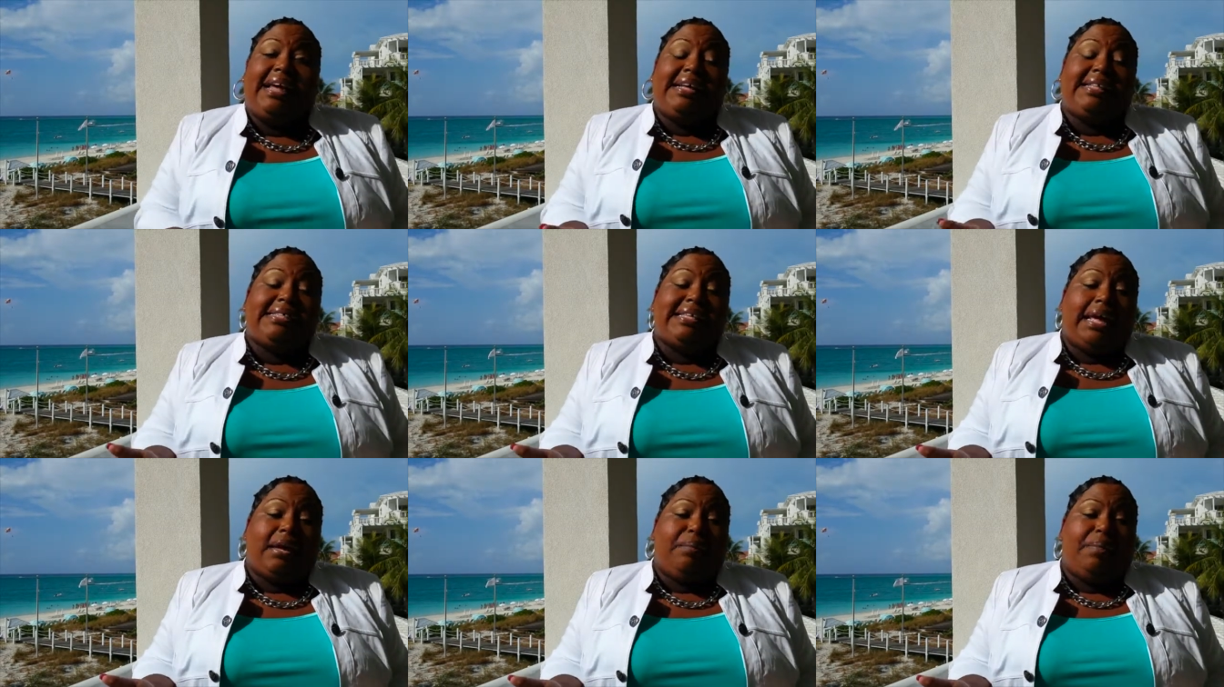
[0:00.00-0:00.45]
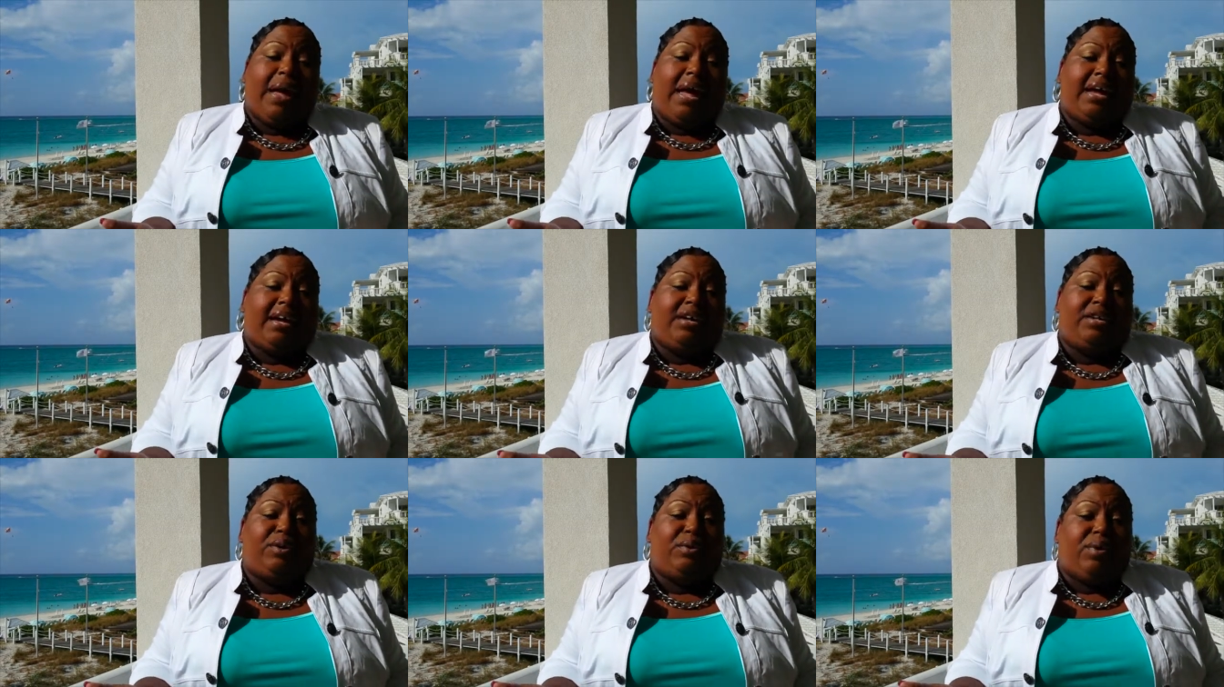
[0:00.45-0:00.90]
it's like
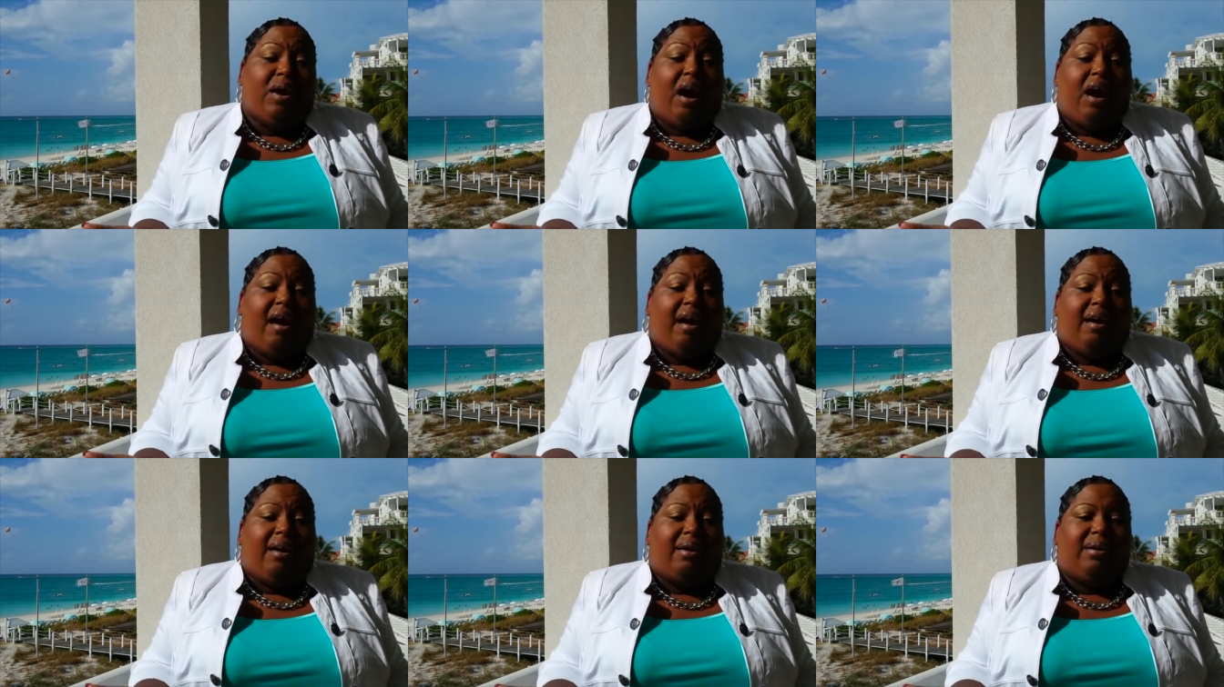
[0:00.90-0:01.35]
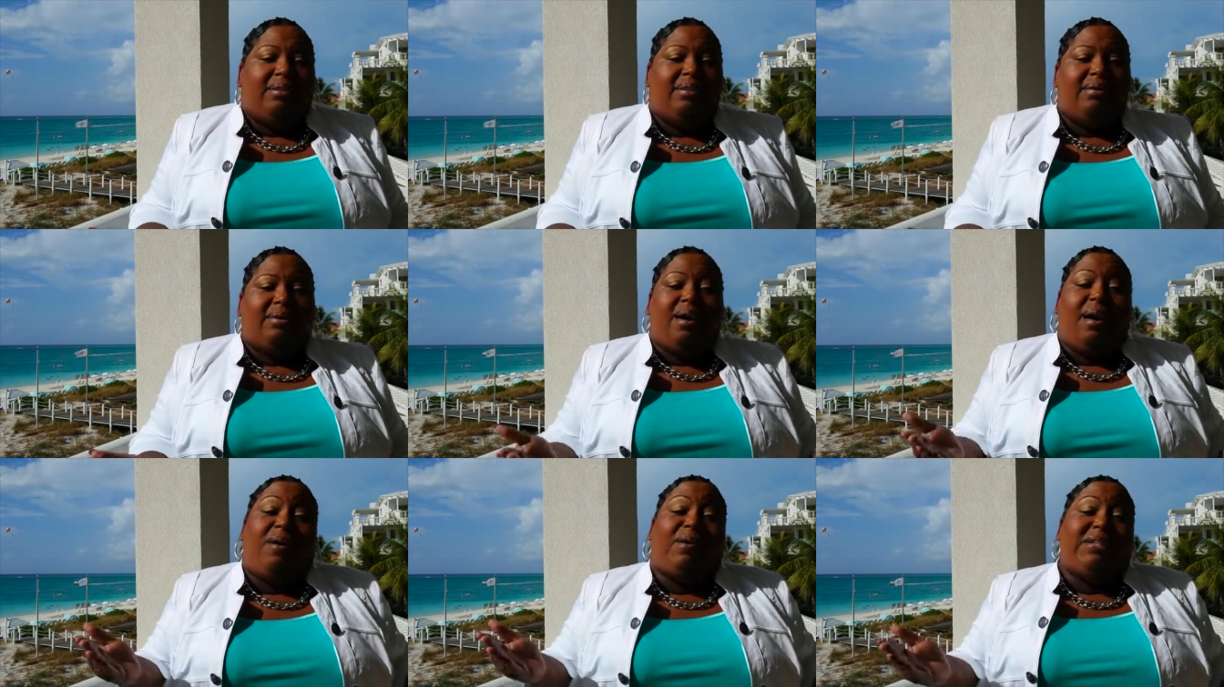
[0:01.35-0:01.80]
buying a new car,
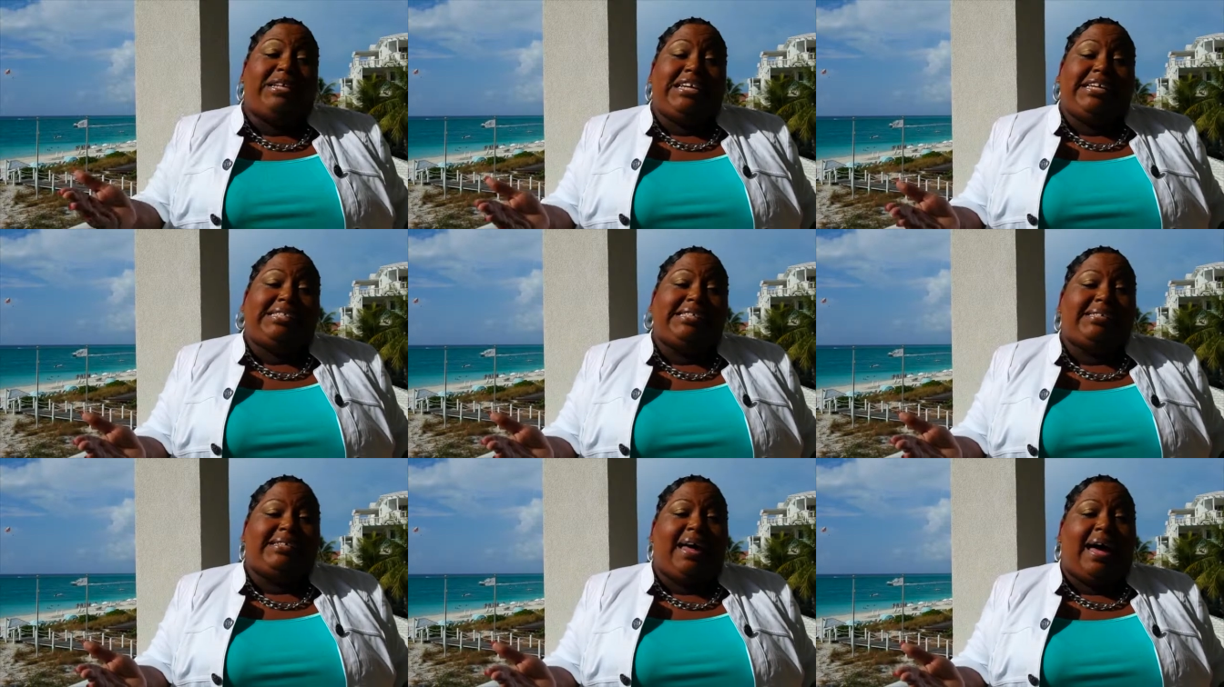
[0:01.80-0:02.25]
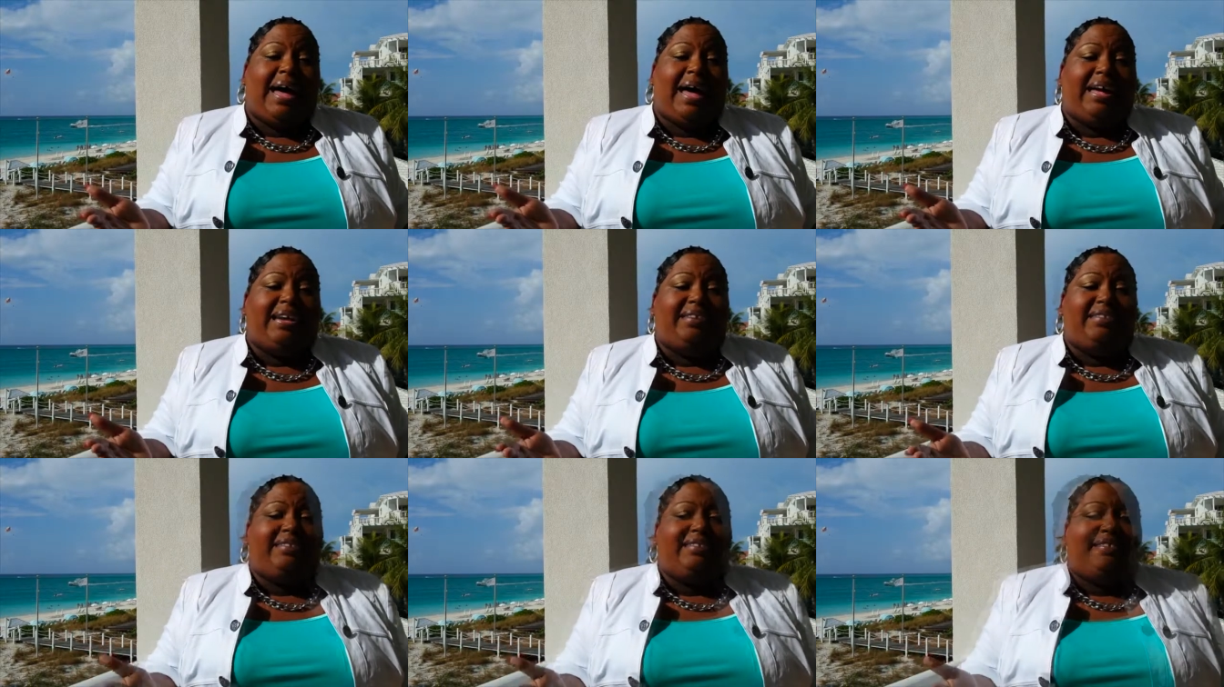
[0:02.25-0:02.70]
only it's
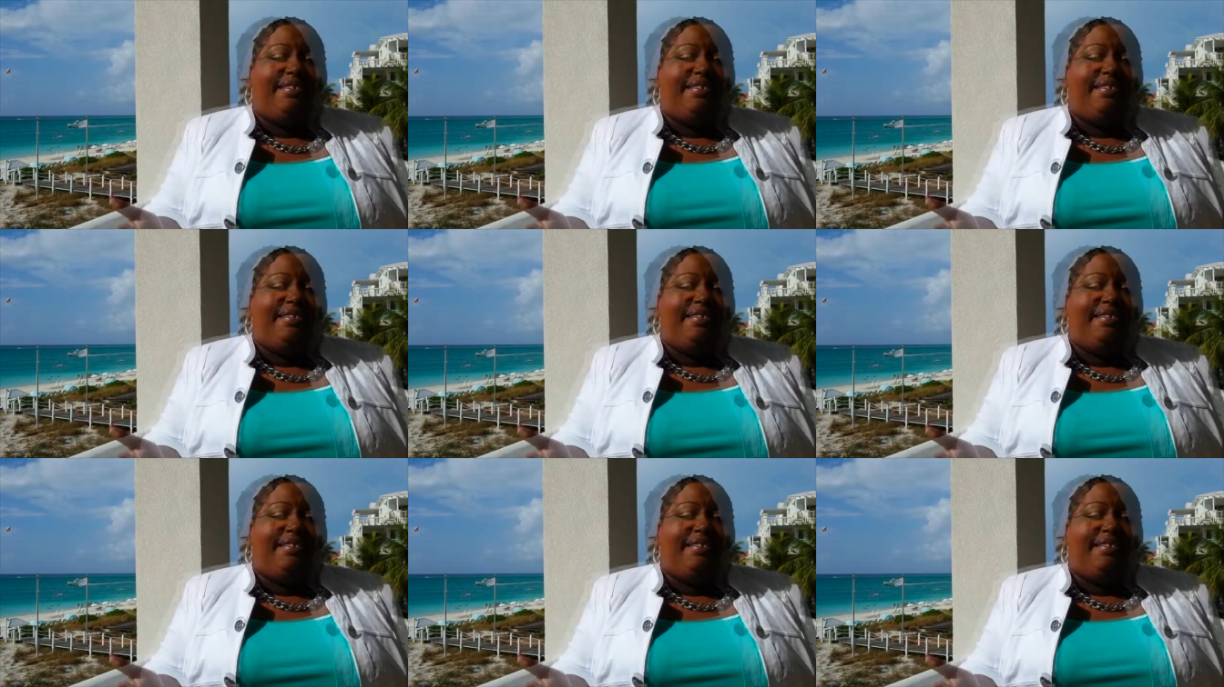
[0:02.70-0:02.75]
not.